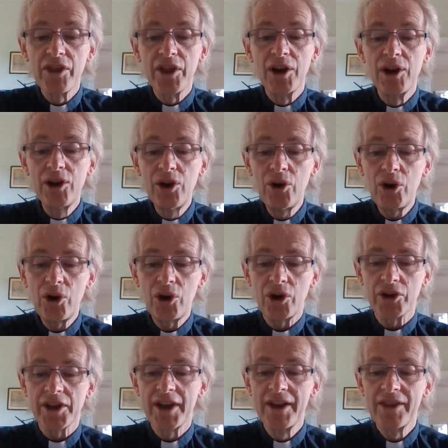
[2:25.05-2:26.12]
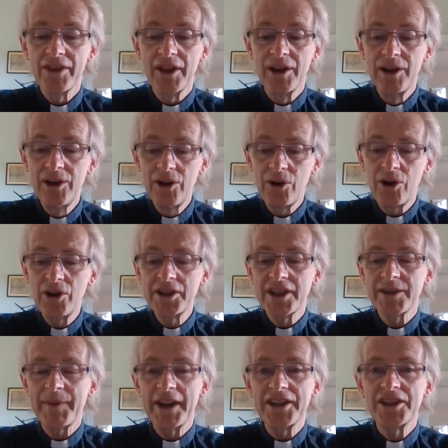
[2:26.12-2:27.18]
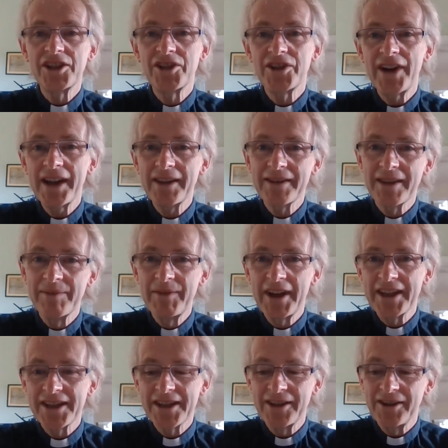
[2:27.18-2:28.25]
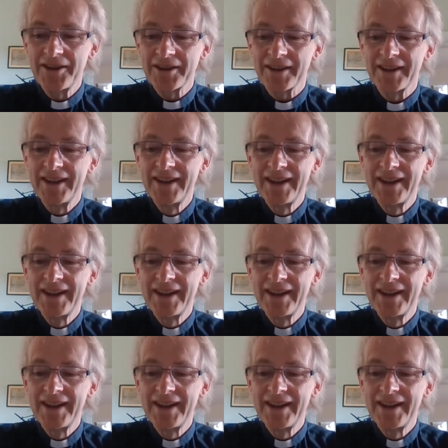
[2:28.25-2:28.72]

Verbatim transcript: The Lord, the Lord is my strength and my song.